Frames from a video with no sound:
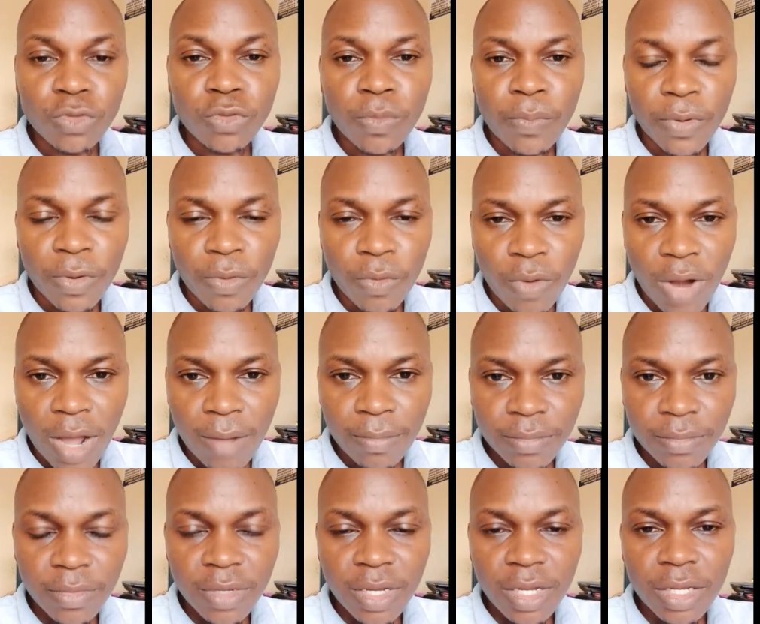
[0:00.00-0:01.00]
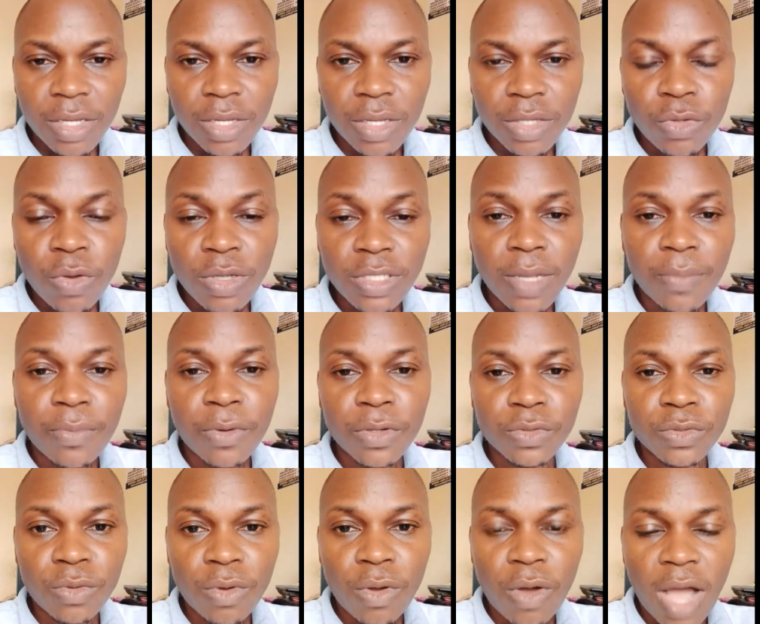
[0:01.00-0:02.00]
program. You are
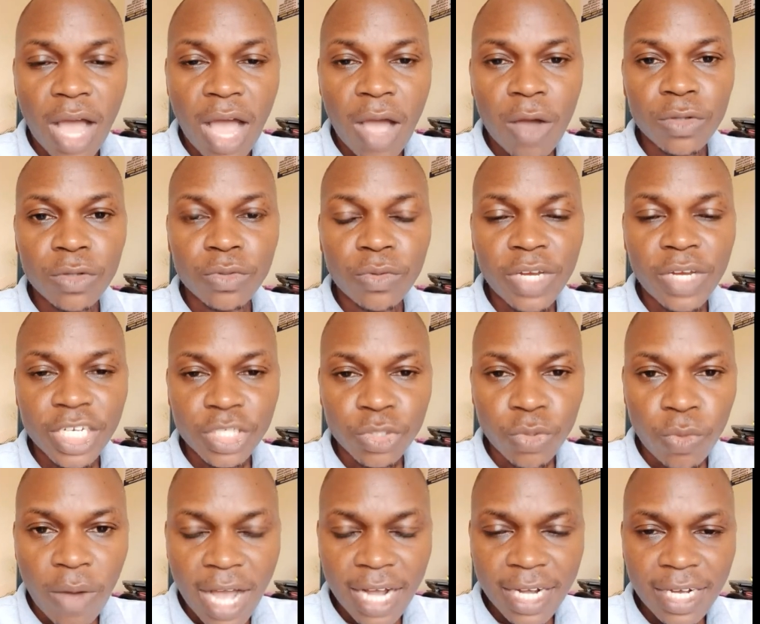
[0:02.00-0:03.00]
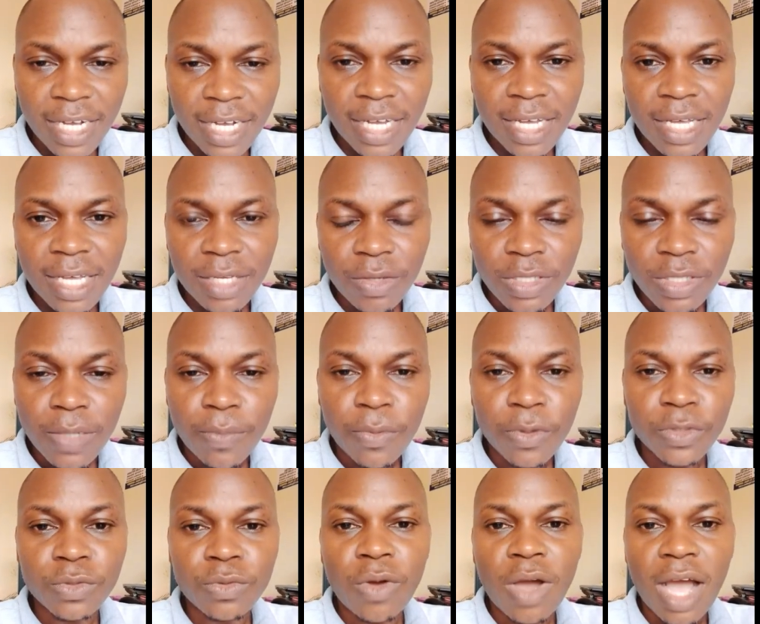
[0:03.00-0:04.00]
supposed to know how to network. You're
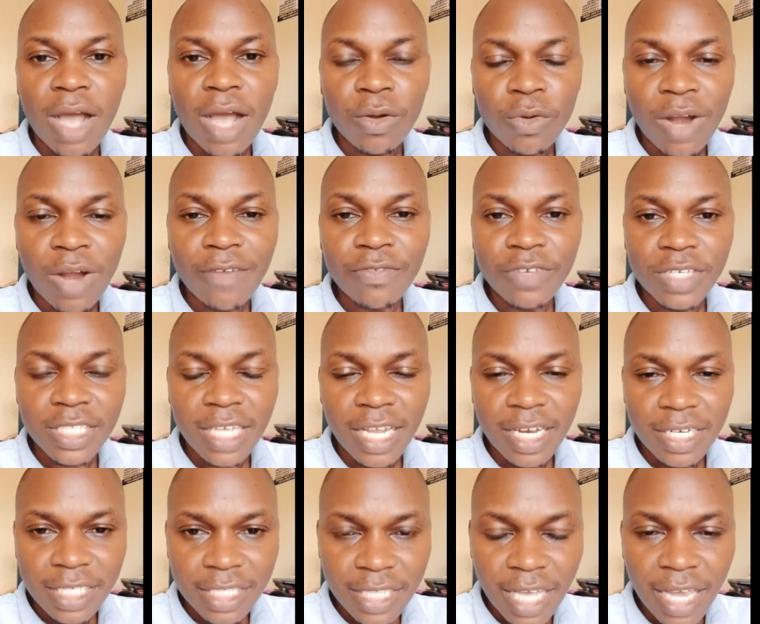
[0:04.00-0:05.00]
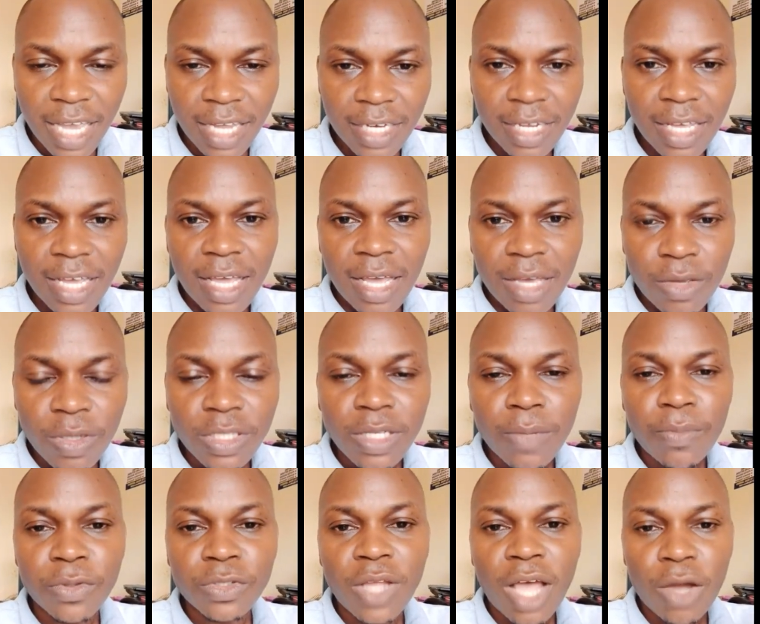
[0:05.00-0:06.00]
supposed to know graphics and design. You're
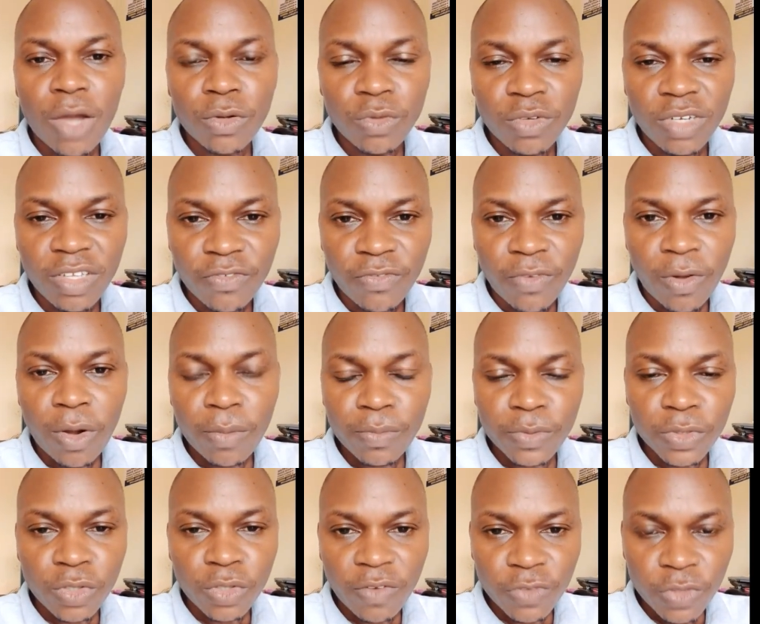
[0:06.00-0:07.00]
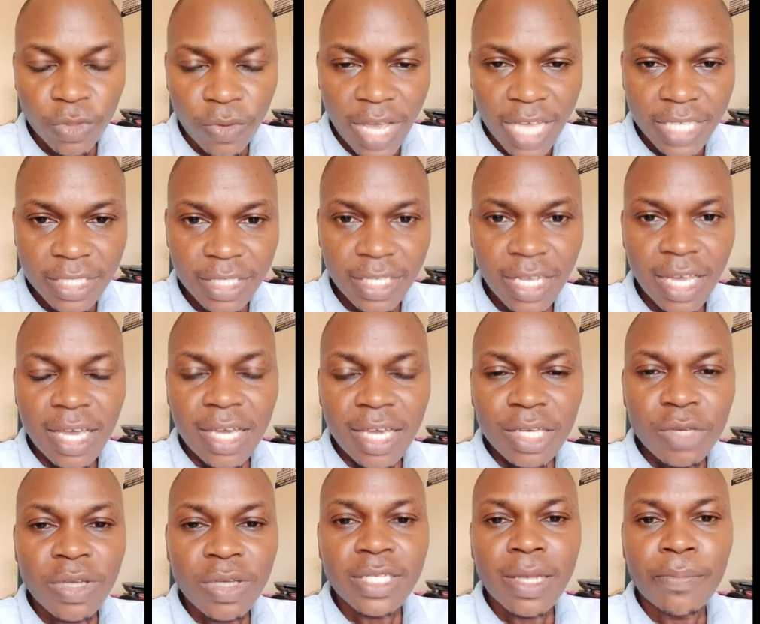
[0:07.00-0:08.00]
supposed to know how to develop softwares.
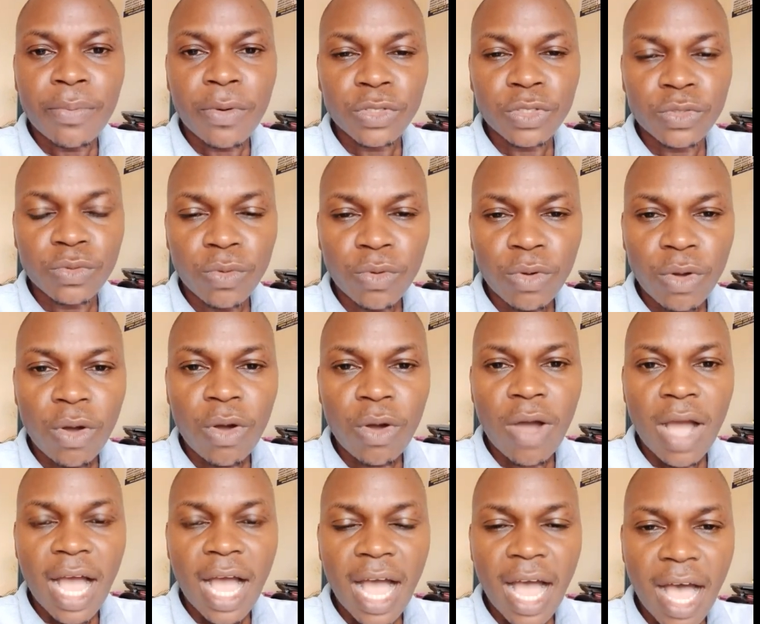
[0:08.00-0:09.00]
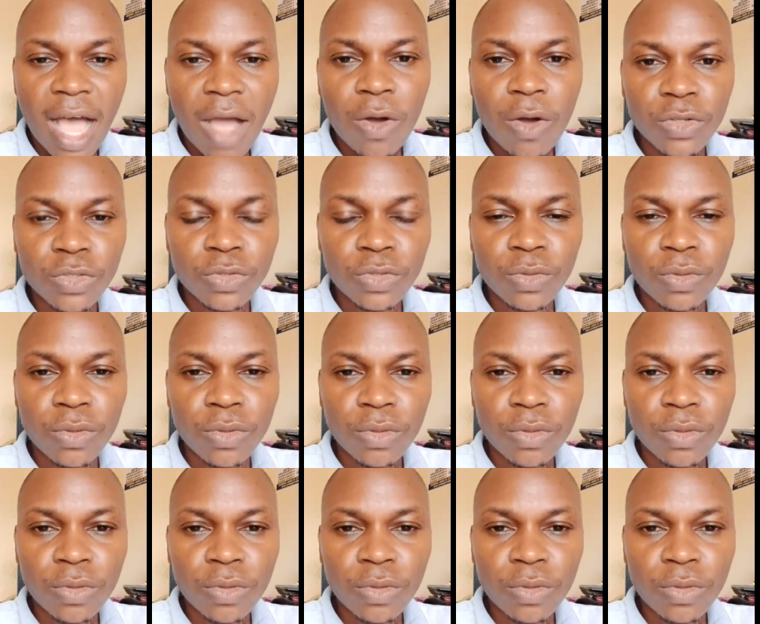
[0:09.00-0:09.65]
You're supposed to know how to